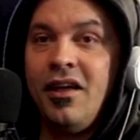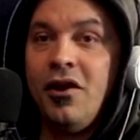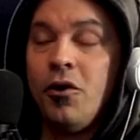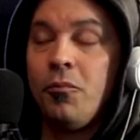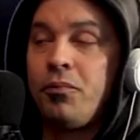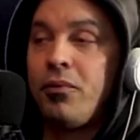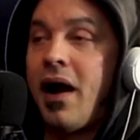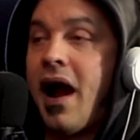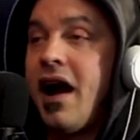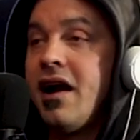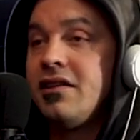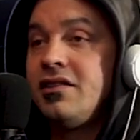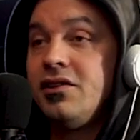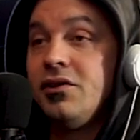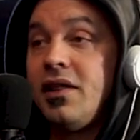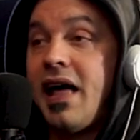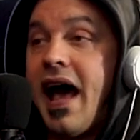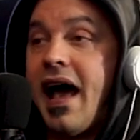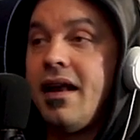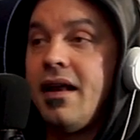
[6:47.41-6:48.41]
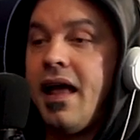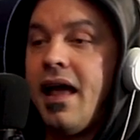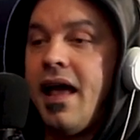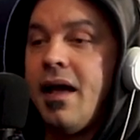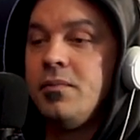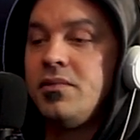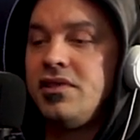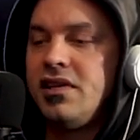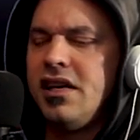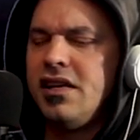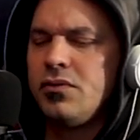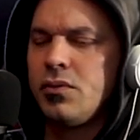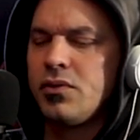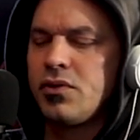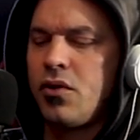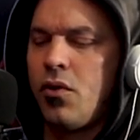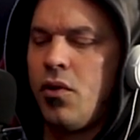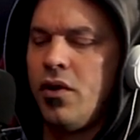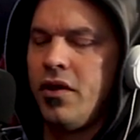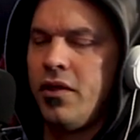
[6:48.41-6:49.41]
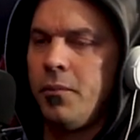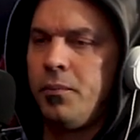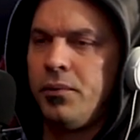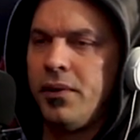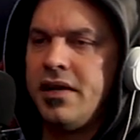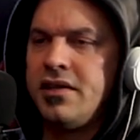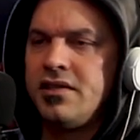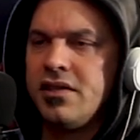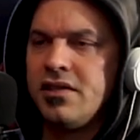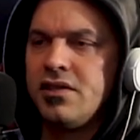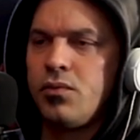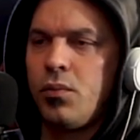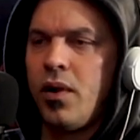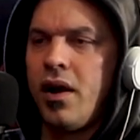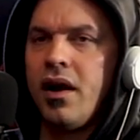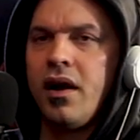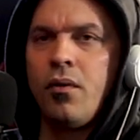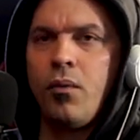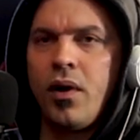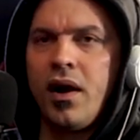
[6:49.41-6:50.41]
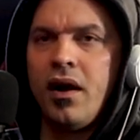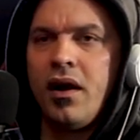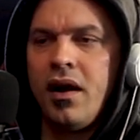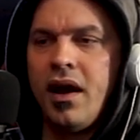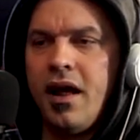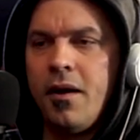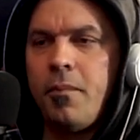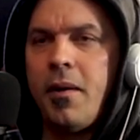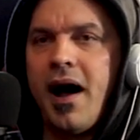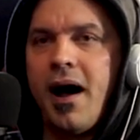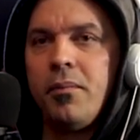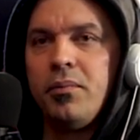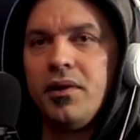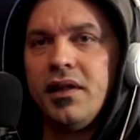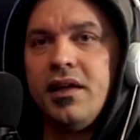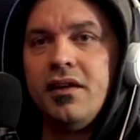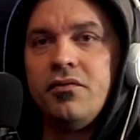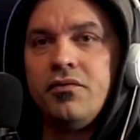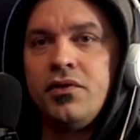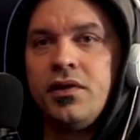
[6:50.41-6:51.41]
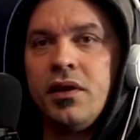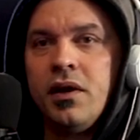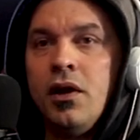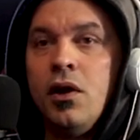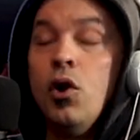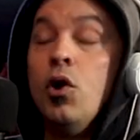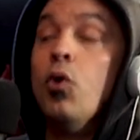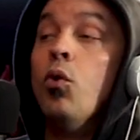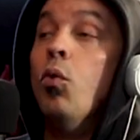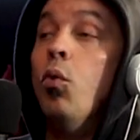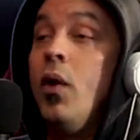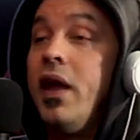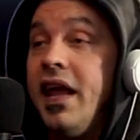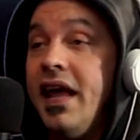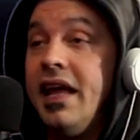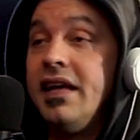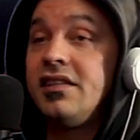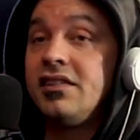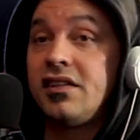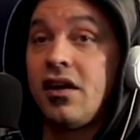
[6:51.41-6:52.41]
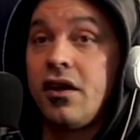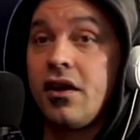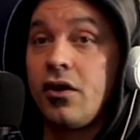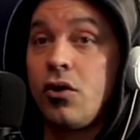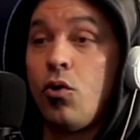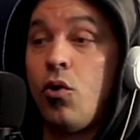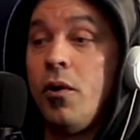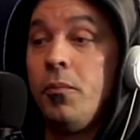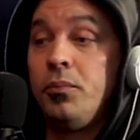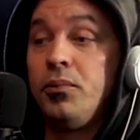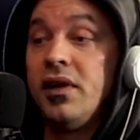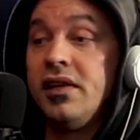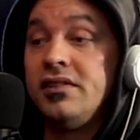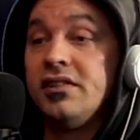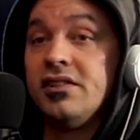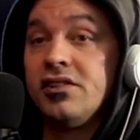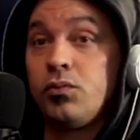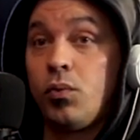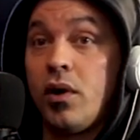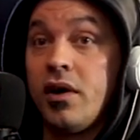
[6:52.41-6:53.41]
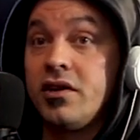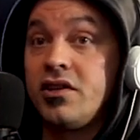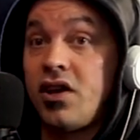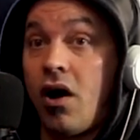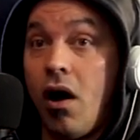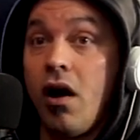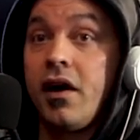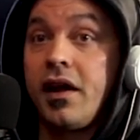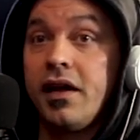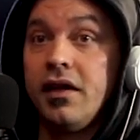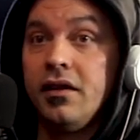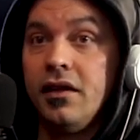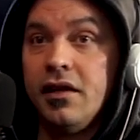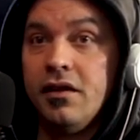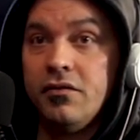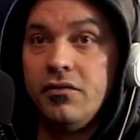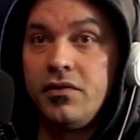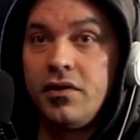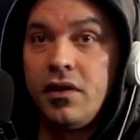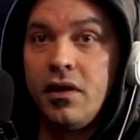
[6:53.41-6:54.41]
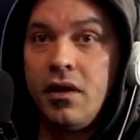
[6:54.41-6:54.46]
you know, prior to that, MCs was going to the places where where hip hop lived. Yeah, yeah. We started going places where Target lived.